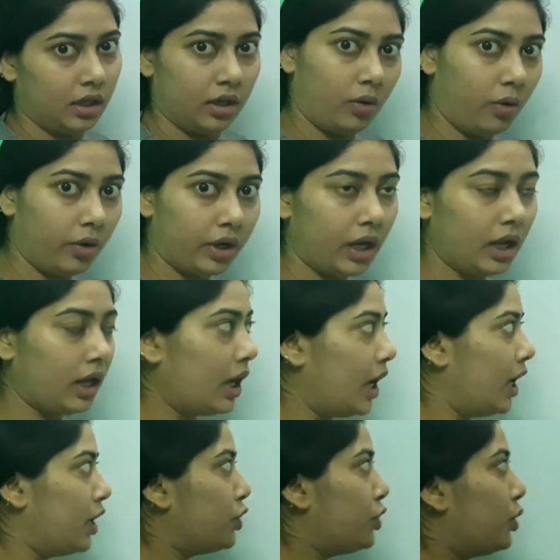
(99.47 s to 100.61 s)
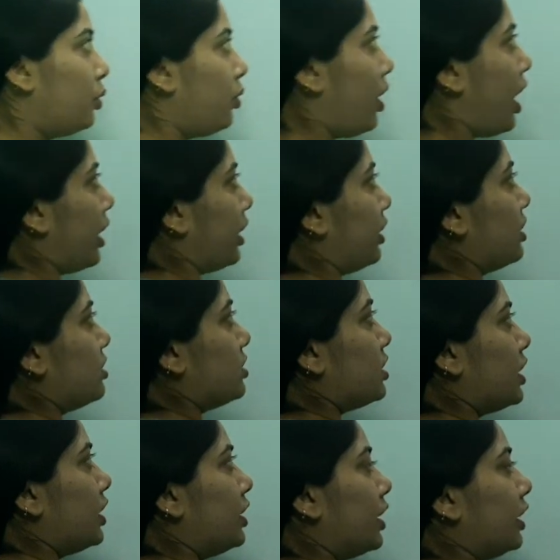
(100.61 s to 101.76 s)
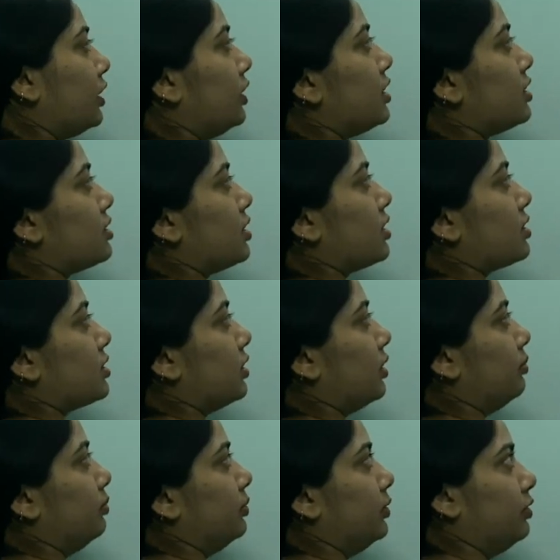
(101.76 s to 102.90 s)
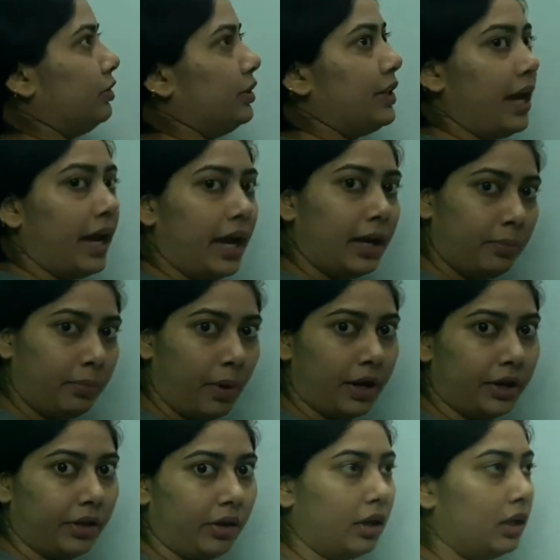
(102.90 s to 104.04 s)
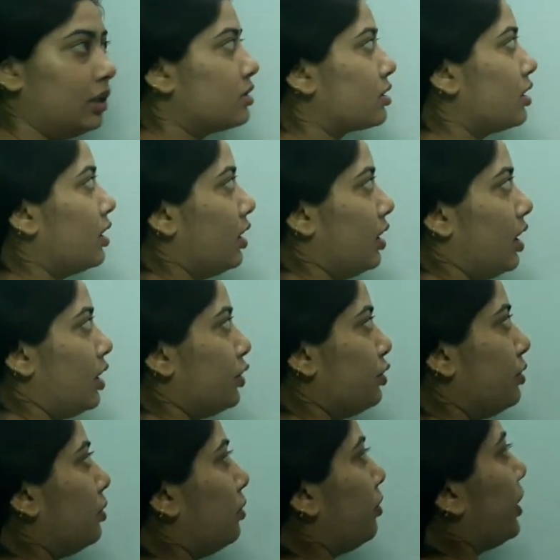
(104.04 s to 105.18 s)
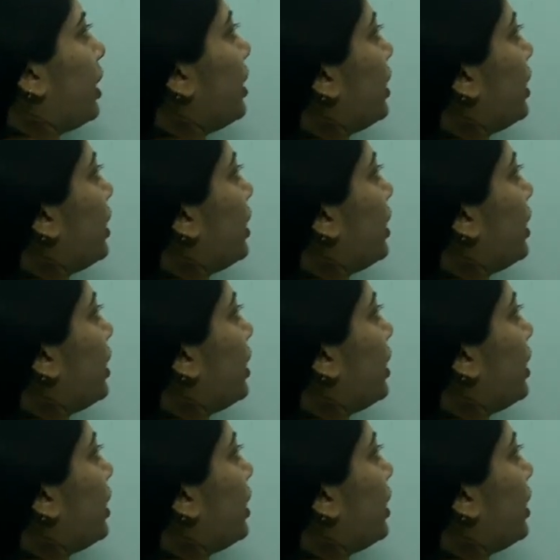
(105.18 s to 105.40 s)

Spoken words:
Okay, you are considering this system with n particles. You can